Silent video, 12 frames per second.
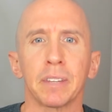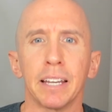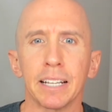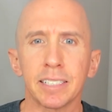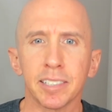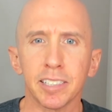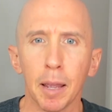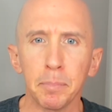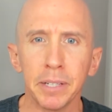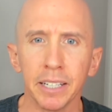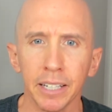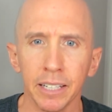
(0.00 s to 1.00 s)

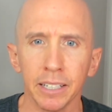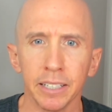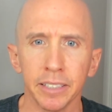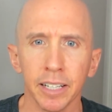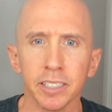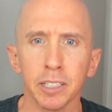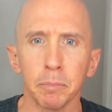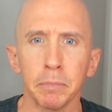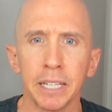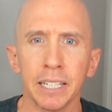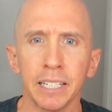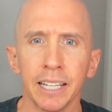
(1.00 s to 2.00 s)
Accepting it doesn't mean